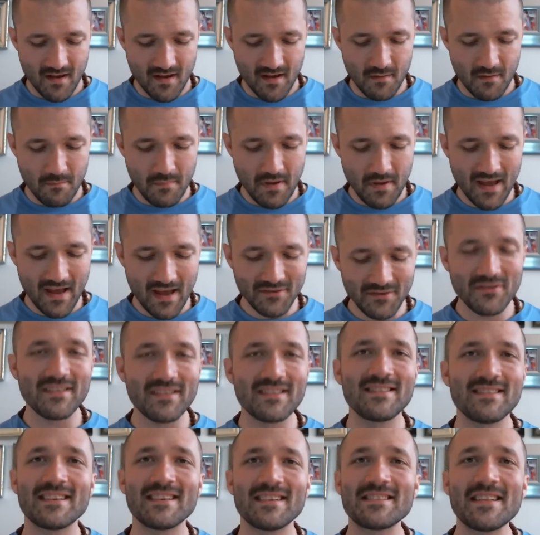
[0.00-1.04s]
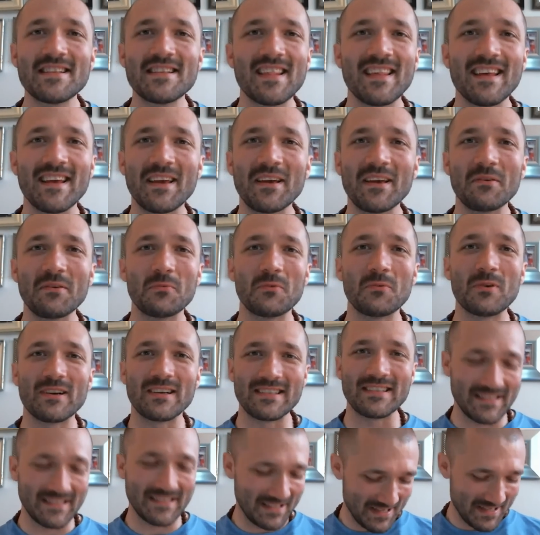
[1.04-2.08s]
Patrick doesn't think it
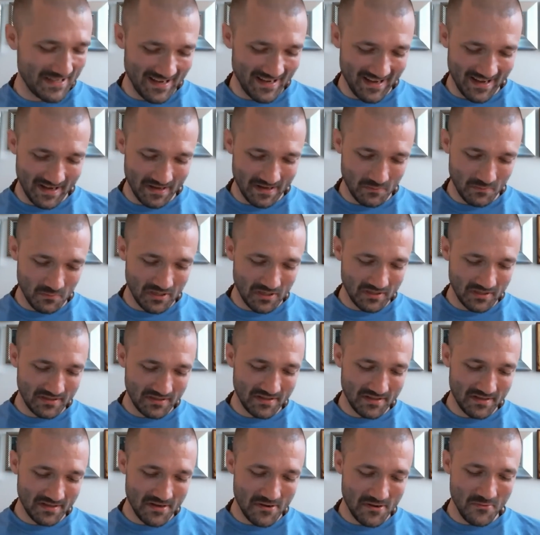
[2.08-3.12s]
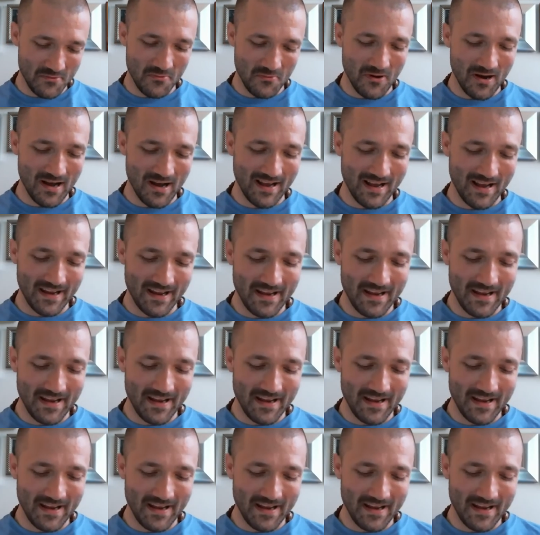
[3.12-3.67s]
worked and wants to know why.